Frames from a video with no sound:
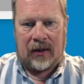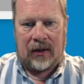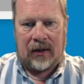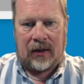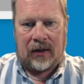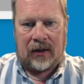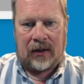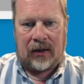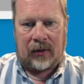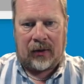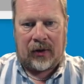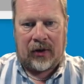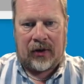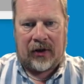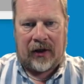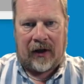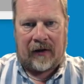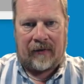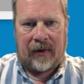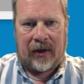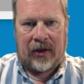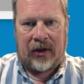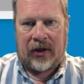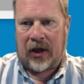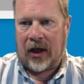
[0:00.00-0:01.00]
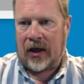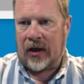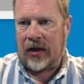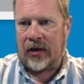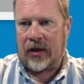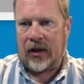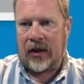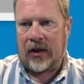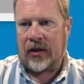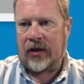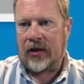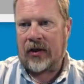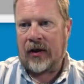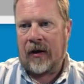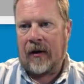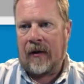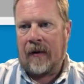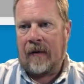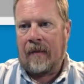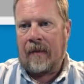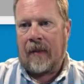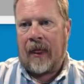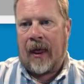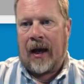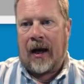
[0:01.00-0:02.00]
want to save my changes.
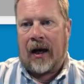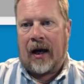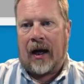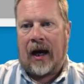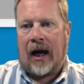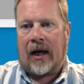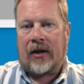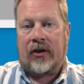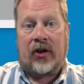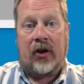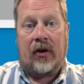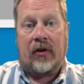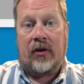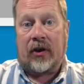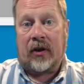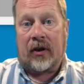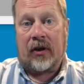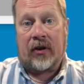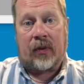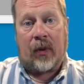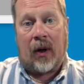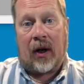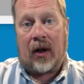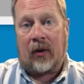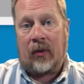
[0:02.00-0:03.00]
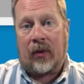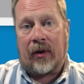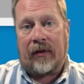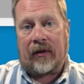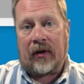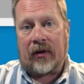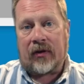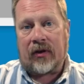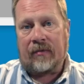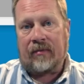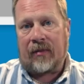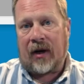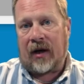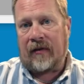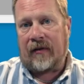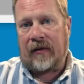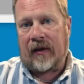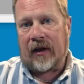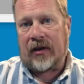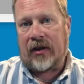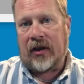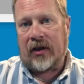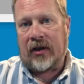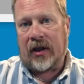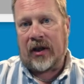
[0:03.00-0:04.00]
As usual as well, we've got some bug
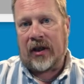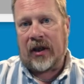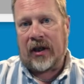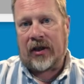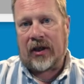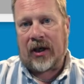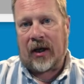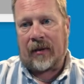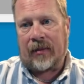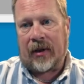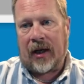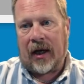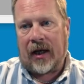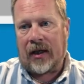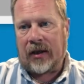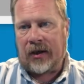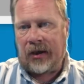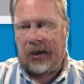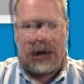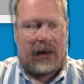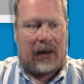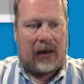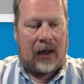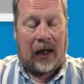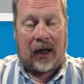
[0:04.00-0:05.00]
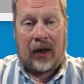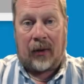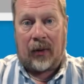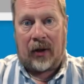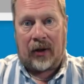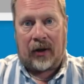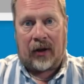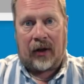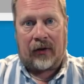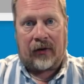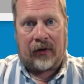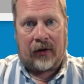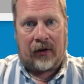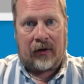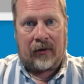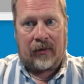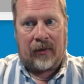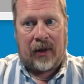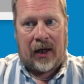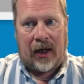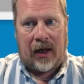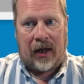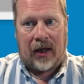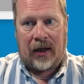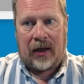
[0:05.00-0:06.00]
fixes in this update, and I won't go through them
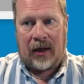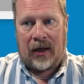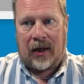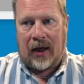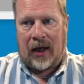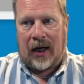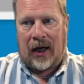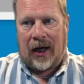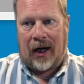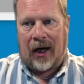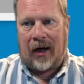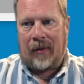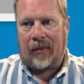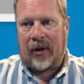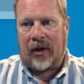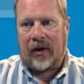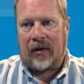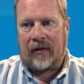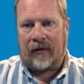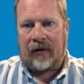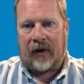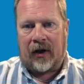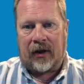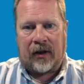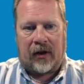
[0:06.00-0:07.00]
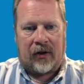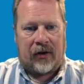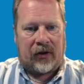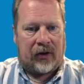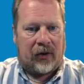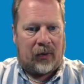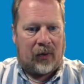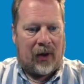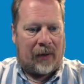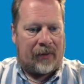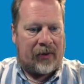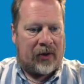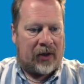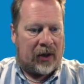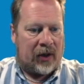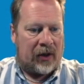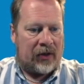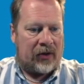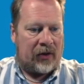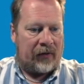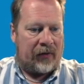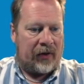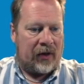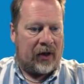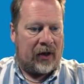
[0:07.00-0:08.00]
here, but you can find those on the website.
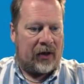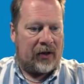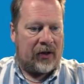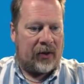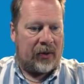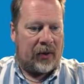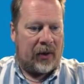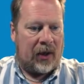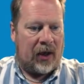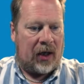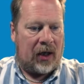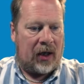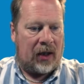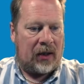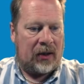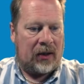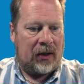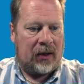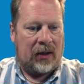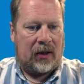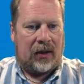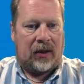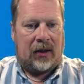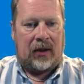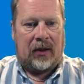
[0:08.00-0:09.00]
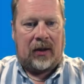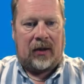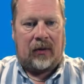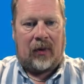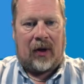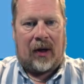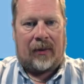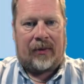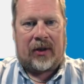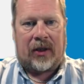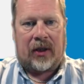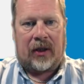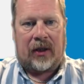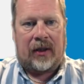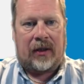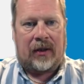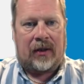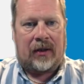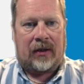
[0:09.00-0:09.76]
So if you go to our website,